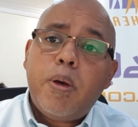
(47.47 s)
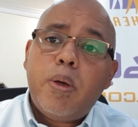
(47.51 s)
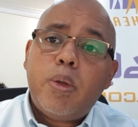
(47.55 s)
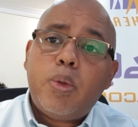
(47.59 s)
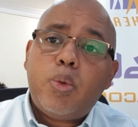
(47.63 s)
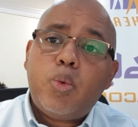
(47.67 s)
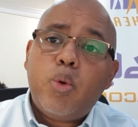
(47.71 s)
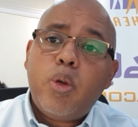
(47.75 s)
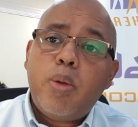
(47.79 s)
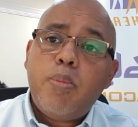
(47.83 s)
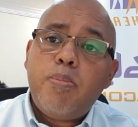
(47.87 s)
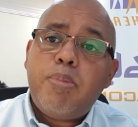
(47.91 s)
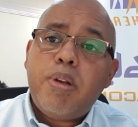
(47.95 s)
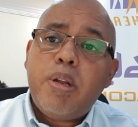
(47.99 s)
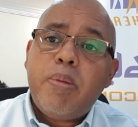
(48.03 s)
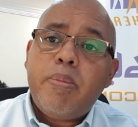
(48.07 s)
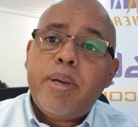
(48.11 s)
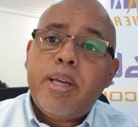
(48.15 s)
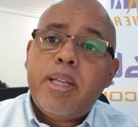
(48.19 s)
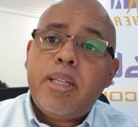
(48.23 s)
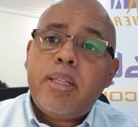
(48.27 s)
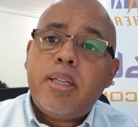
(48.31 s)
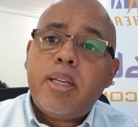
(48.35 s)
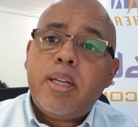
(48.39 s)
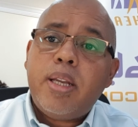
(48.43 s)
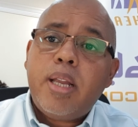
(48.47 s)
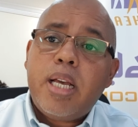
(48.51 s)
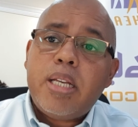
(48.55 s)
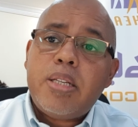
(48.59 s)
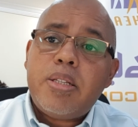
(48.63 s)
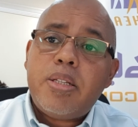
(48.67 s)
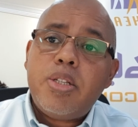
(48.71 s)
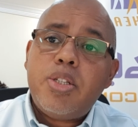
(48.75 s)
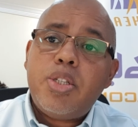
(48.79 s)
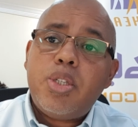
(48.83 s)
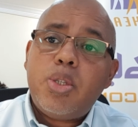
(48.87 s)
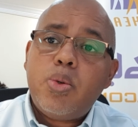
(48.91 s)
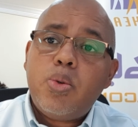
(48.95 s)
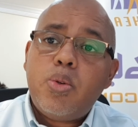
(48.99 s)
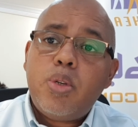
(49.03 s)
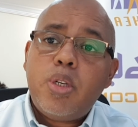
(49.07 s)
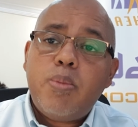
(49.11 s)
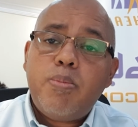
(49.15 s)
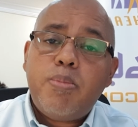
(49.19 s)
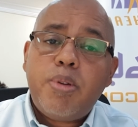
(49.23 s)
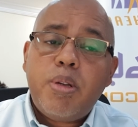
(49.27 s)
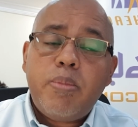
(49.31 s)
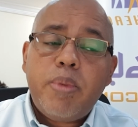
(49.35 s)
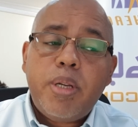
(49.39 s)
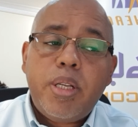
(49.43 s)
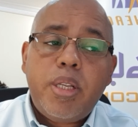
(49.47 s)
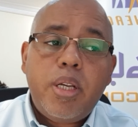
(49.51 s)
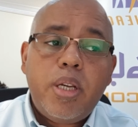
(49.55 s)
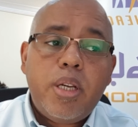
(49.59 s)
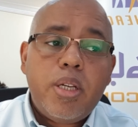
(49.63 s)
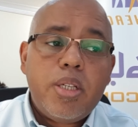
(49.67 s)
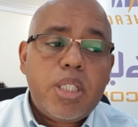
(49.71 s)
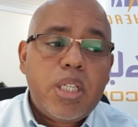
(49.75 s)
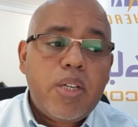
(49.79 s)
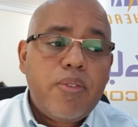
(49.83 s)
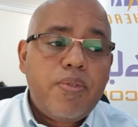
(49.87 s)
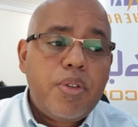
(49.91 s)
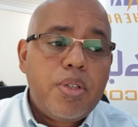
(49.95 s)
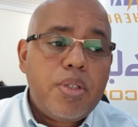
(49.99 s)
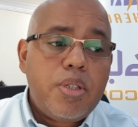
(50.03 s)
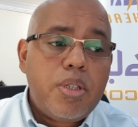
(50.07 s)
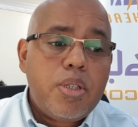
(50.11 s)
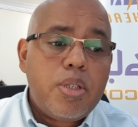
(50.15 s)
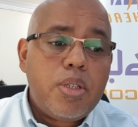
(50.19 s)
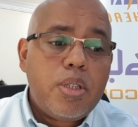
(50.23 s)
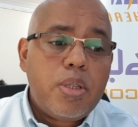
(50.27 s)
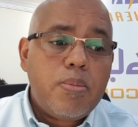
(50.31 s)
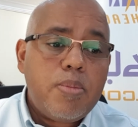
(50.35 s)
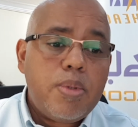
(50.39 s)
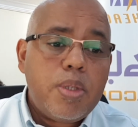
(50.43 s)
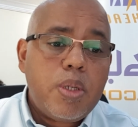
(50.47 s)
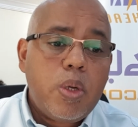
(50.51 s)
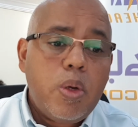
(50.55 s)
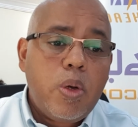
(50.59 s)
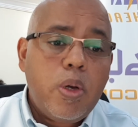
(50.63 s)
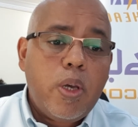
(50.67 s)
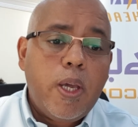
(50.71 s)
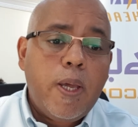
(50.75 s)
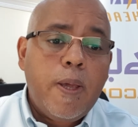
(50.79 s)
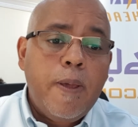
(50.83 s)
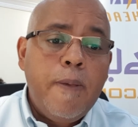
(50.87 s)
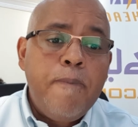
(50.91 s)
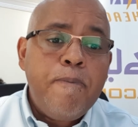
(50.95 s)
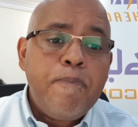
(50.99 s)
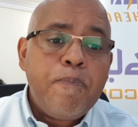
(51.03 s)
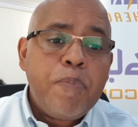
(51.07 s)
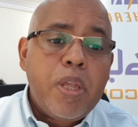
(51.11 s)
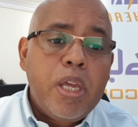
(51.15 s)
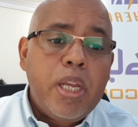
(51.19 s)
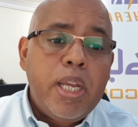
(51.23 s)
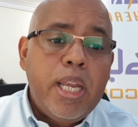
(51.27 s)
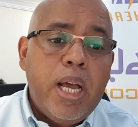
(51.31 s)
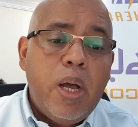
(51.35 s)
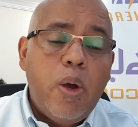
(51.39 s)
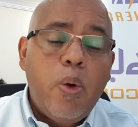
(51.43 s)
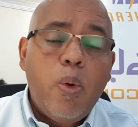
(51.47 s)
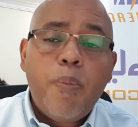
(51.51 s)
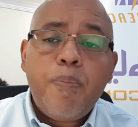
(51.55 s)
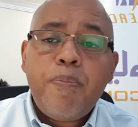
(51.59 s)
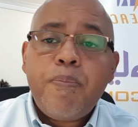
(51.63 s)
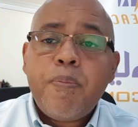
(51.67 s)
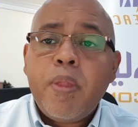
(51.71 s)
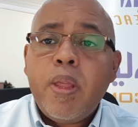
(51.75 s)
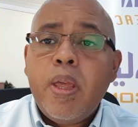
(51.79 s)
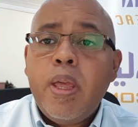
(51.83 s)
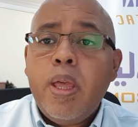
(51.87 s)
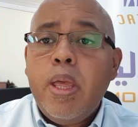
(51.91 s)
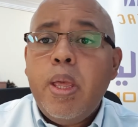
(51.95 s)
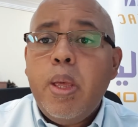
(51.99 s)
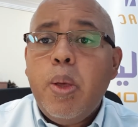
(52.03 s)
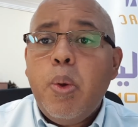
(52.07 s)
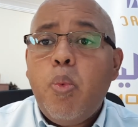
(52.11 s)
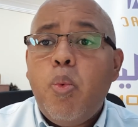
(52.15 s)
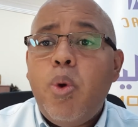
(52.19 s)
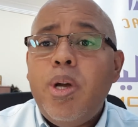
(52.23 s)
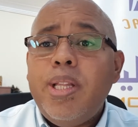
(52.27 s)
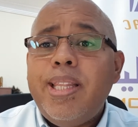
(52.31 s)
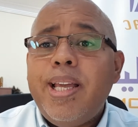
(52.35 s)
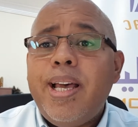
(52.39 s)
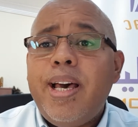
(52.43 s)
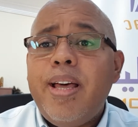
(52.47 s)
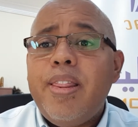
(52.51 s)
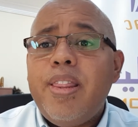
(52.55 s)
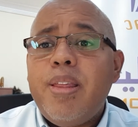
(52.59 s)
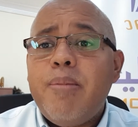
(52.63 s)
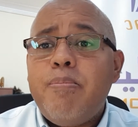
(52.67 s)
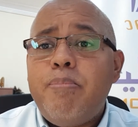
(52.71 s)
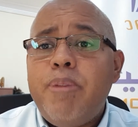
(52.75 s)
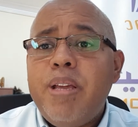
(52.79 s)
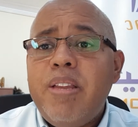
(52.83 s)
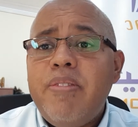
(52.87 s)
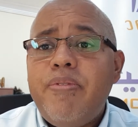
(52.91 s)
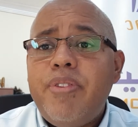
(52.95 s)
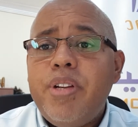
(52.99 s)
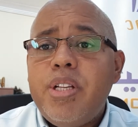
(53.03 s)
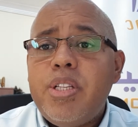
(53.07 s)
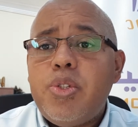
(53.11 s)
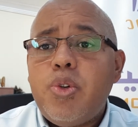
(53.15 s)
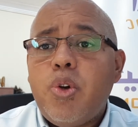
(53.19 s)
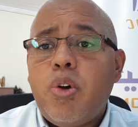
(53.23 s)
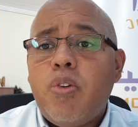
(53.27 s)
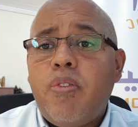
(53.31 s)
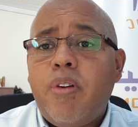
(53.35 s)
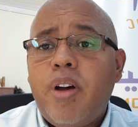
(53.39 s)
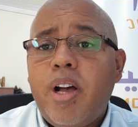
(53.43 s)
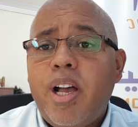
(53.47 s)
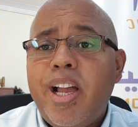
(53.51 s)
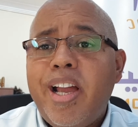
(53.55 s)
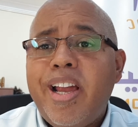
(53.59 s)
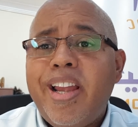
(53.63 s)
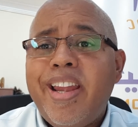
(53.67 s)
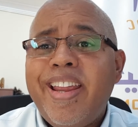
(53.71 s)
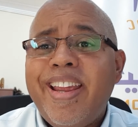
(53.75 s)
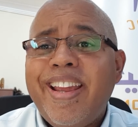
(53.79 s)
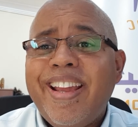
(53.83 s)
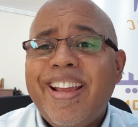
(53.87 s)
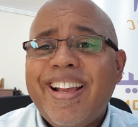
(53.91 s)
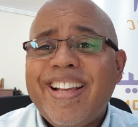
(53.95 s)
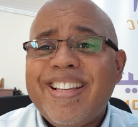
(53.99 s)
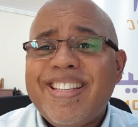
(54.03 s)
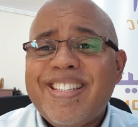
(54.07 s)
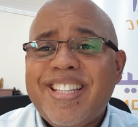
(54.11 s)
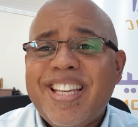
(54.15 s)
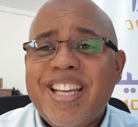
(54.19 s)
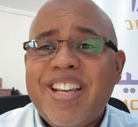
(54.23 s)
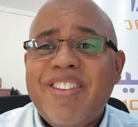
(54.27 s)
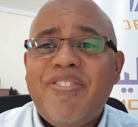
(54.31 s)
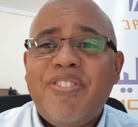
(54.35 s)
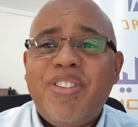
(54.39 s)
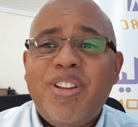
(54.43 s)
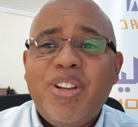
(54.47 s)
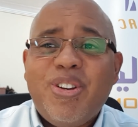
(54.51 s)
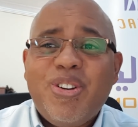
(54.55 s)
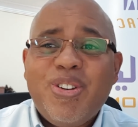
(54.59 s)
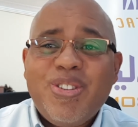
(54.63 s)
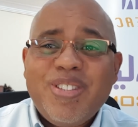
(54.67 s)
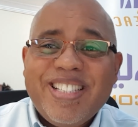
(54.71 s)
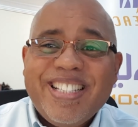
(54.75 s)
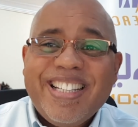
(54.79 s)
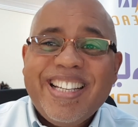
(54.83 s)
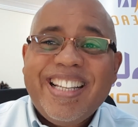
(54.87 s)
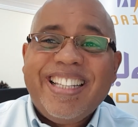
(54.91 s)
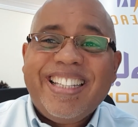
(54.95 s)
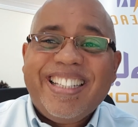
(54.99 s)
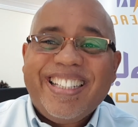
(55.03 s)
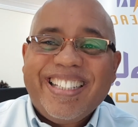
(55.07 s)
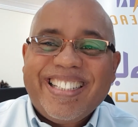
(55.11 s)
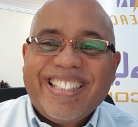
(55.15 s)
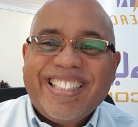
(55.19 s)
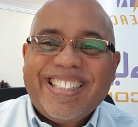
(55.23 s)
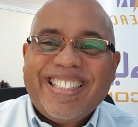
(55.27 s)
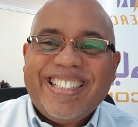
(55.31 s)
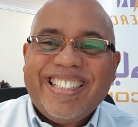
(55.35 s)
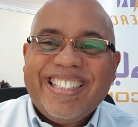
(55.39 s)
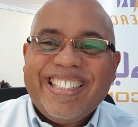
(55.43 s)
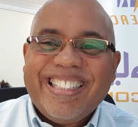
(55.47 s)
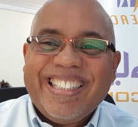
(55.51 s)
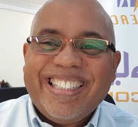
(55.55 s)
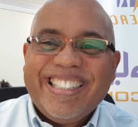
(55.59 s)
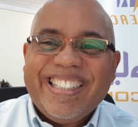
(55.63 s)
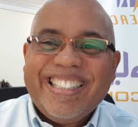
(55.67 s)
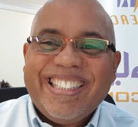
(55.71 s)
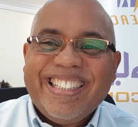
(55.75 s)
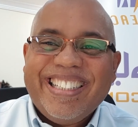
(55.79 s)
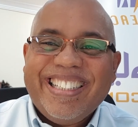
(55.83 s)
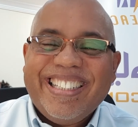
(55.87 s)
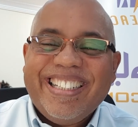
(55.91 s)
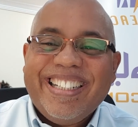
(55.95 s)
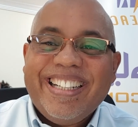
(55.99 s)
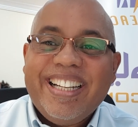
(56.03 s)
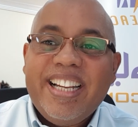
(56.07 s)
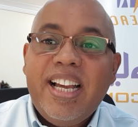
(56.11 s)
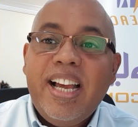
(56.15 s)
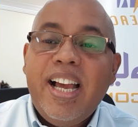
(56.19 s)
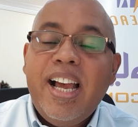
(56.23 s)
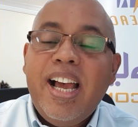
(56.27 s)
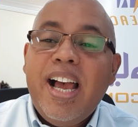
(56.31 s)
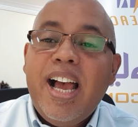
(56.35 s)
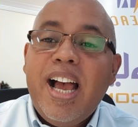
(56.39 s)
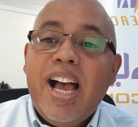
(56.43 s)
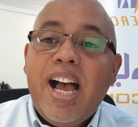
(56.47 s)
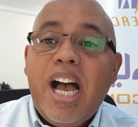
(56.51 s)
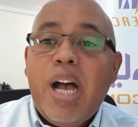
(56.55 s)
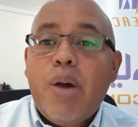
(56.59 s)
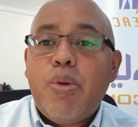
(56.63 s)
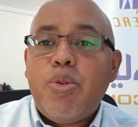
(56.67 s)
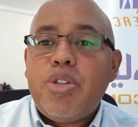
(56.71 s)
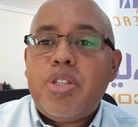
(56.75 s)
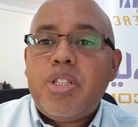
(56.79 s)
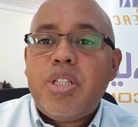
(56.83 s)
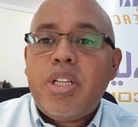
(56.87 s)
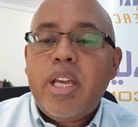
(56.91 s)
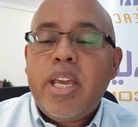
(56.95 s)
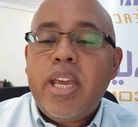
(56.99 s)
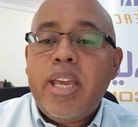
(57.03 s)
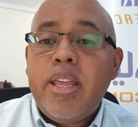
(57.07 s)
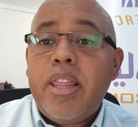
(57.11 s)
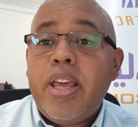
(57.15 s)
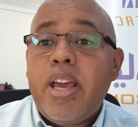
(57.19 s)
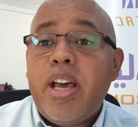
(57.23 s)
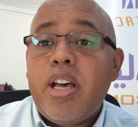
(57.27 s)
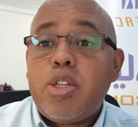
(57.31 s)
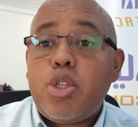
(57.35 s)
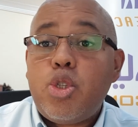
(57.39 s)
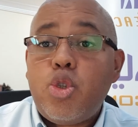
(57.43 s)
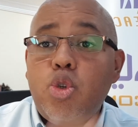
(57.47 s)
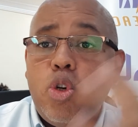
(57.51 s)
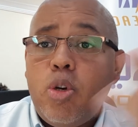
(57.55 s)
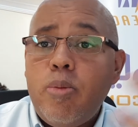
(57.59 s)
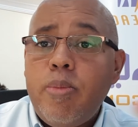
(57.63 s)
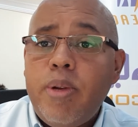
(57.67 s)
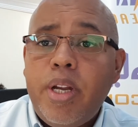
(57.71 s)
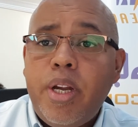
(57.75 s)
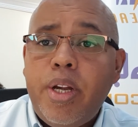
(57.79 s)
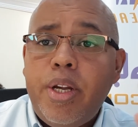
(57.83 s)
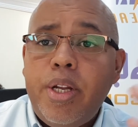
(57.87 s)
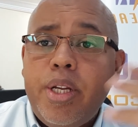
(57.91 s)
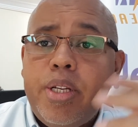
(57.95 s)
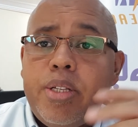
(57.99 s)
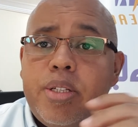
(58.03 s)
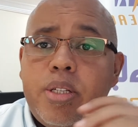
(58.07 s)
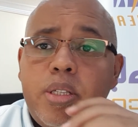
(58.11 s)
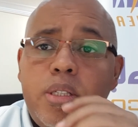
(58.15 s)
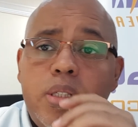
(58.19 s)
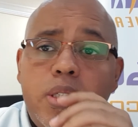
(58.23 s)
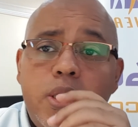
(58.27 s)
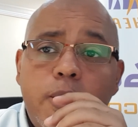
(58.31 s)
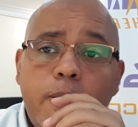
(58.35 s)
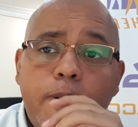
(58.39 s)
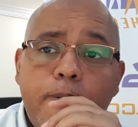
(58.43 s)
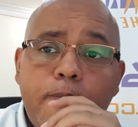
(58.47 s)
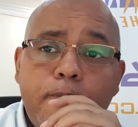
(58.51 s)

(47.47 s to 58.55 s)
implement and assist you in implementing the safety systems. Okay. Now, what are the benefits of hiring a safety consultant? I would say there are so many reasons